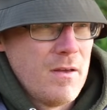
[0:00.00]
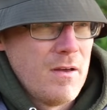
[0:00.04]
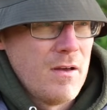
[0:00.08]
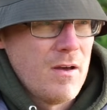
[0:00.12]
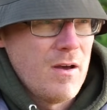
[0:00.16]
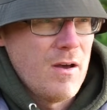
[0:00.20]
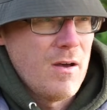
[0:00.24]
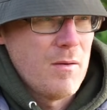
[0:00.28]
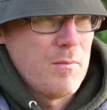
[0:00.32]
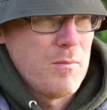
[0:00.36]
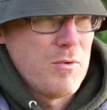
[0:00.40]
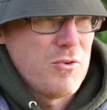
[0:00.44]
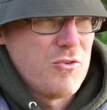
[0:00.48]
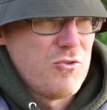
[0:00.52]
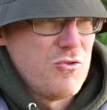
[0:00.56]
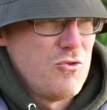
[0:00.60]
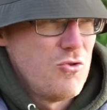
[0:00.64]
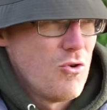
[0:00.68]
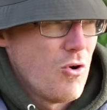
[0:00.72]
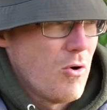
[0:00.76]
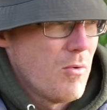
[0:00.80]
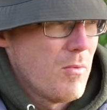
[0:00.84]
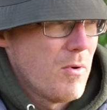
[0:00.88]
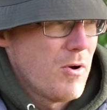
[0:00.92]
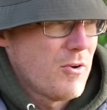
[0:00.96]
I don't
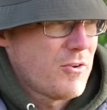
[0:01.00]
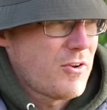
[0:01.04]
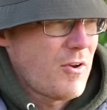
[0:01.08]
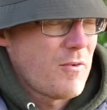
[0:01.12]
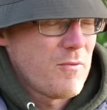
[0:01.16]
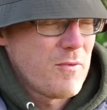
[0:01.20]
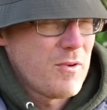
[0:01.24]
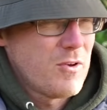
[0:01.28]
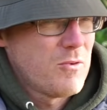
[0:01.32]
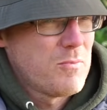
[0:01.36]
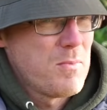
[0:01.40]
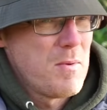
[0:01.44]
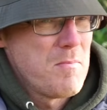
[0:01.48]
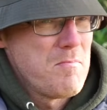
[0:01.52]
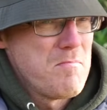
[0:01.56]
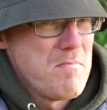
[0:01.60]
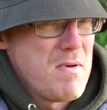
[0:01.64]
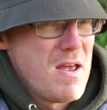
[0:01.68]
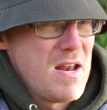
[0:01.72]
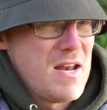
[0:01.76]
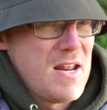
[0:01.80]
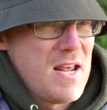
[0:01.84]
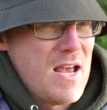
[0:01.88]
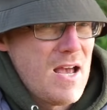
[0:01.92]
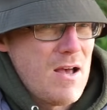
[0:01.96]
think there's been
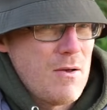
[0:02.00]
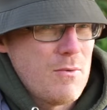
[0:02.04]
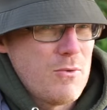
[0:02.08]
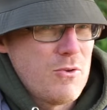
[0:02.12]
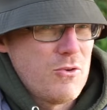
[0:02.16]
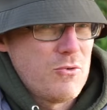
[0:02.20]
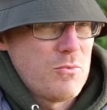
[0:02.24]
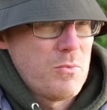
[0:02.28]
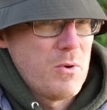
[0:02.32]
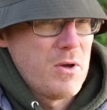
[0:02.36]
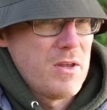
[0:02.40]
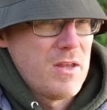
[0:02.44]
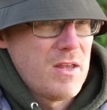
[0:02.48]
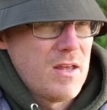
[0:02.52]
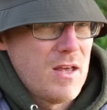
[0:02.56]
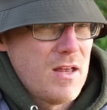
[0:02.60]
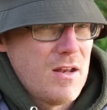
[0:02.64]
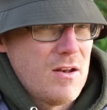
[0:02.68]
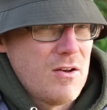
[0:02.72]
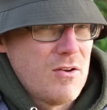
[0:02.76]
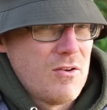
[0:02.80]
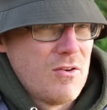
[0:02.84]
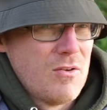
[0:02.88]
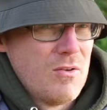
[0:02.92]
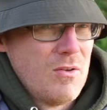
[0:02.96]
many out this
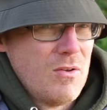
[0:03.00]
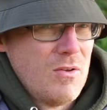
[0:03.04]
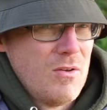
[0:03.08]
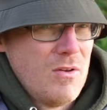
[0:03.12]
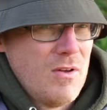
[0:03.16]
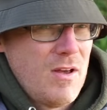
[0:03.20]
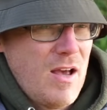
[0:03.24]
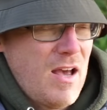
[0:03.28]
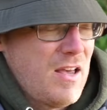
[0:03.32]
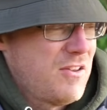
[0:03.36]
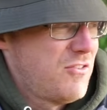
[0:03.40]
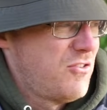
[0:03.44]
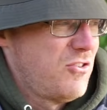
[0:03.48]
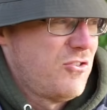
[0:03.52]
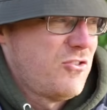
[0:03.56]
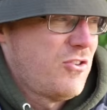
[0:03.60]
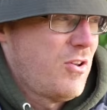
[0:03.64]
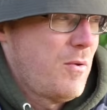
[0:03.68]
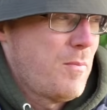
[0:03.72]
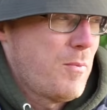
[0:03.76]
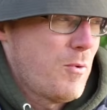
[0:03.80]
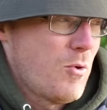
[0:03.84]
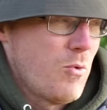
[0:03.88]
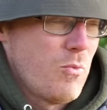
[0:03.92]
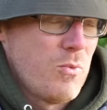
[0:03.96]
weekend. As is
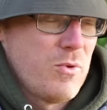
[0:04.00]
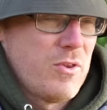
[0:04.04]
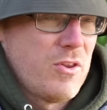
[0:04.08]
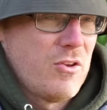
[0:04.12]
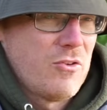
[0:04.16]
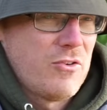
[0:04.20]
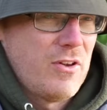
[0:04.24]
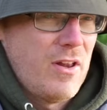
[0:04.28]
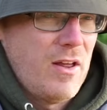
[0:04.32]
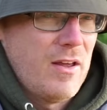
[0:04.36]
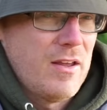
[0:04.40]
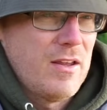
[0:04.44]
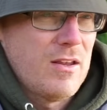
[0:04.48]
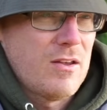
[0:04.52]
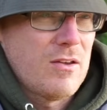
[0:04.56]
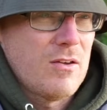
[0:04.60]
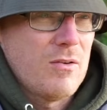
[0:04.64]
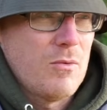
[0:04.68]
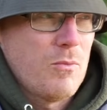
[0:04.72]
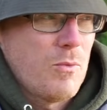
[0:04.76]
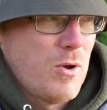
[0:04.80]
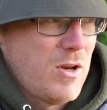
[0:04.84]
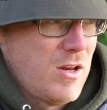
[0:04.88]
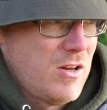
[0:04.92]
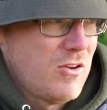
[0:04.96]
typical with this lake,
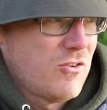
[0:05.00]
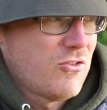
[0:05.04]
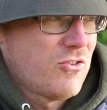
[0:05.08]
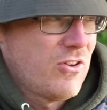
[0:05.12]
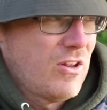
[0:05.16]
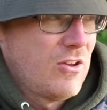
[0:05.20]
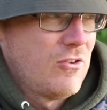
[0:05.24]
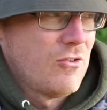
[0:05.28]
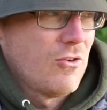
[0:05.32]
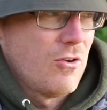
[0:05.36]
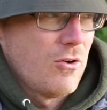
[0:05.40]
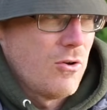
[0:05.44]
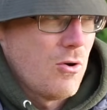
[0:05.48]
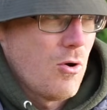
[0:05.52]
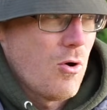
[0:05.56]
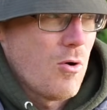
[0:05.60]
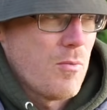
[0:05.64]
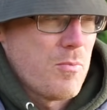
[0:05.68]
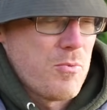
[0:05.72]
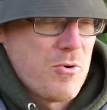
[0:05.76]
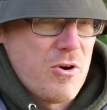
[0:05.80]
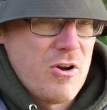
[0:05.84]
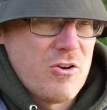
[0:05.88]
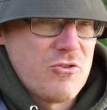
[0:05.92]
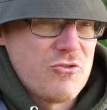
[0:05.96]
when it sees a lot
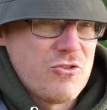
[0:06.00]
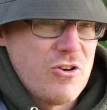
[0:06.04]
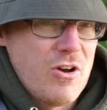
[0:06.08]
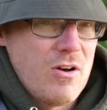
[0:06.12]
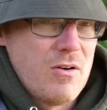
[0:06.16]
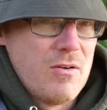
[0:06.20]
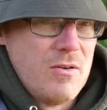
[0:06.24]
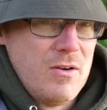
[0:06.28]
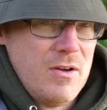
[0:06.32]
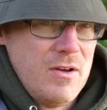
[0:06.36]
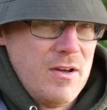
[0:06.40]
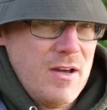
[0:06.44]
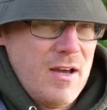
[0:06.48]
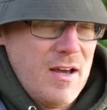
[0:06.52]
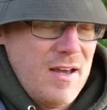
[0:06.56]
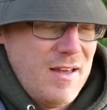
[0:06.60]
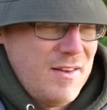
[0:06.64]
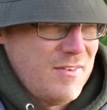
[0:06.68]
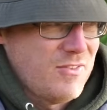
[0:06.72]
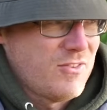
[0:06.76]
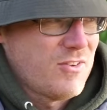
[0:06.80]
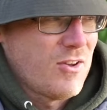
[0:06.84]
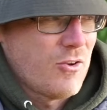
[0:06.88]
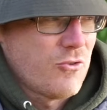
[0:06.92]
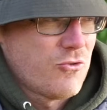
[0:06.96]
of pressure,
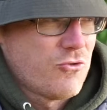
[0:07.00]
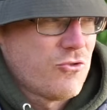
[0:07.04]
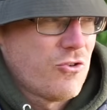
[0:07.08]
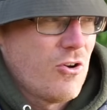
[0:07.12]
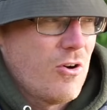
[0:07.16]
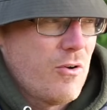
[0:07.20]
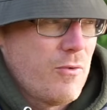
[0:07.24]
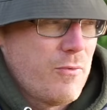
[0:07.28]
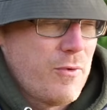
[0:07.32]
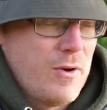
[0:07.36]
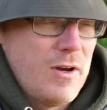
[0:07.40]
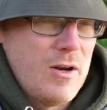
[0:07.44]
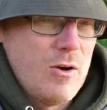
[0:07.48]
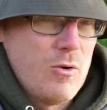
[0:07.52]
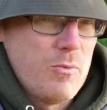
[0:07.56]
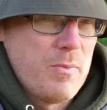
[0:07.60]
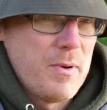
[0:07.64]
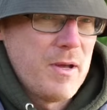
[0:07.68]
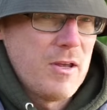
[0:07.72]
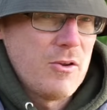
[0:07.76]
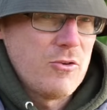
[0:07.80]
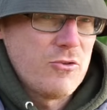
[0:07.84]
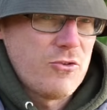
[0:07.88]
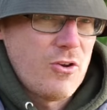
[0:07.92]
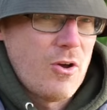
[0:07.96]
it does shut off a little
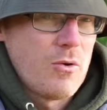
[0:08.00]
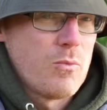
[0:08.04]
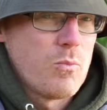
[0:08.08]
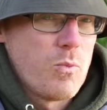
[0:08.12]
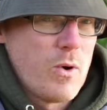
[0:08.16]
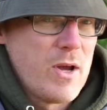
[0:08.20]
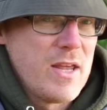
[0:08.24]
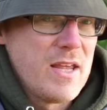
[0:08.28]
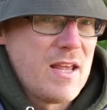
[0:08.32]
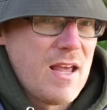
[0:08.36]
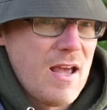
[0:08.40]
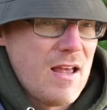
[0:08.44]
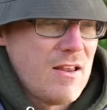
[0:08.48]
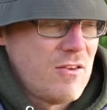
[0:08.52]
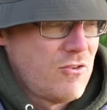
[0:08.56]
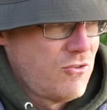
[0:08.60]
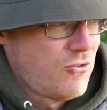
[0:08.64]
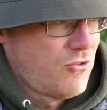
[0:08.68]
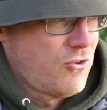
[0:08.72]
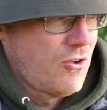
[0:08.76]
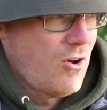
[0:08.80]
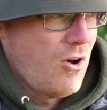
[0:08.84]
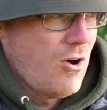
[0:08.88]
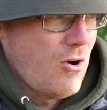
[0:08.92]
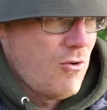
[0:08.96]
bit, so
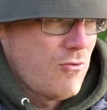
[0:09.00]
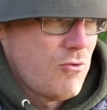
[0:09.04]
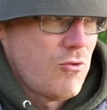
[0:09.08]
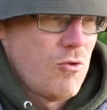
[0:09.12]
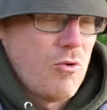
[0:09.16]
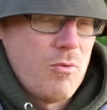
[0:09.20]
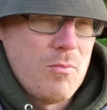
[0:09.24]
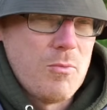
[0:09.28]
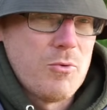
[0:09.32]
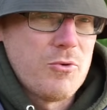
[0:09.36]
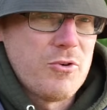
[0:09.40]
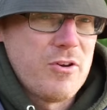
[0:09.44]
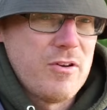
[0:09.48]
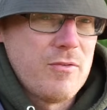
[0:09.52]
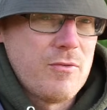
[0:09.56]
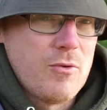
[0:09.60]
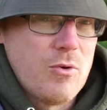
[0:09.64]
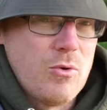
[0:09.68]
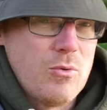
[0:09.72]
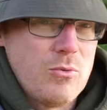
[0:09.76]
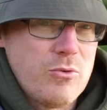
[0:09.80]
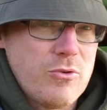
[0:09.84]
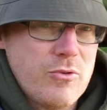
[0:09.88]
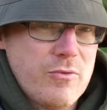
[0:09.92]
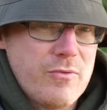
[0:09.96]
weekends are a lot more
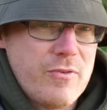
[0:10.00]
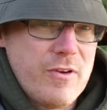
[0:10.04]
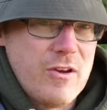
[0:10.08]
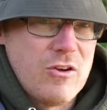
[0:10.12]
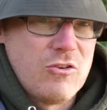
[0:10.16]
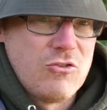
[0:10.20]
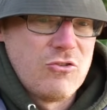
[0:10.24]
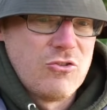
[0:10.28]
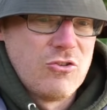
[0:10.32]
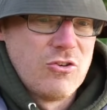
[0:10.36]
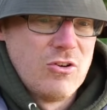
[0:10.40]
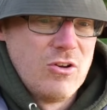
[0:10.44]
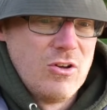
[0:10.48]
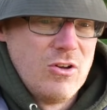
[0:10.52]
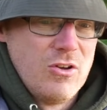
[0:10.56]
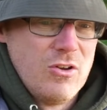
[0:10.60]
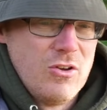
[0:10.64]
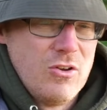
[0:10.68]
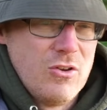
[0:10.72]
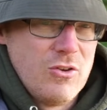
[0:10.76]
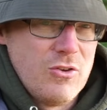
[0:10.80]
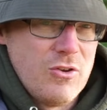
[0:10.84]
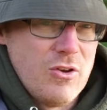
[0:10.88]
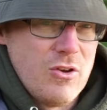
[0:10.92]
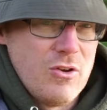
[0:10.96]
difficult to fish
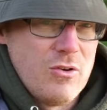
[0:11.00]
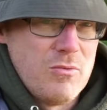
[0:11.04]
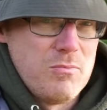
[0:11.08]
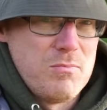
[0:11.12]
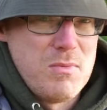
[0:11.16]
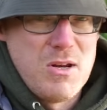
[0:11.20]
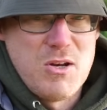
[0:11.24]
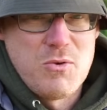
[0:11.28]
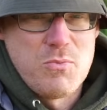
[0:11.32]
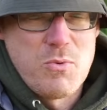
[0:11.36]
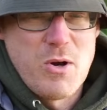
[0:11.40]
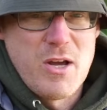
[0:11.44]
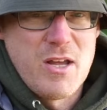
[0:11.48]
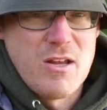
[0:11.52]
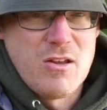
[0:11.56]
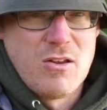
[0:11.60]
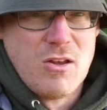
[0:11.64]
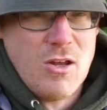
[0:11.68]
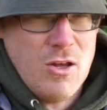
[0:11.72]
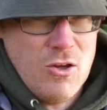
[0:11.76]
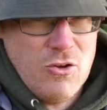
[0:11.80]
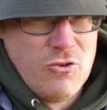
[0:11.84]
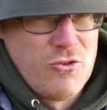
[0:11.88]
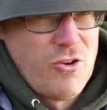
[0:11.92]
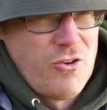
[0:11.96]
than midweek.
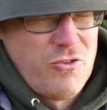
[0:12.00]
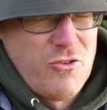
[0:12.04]
So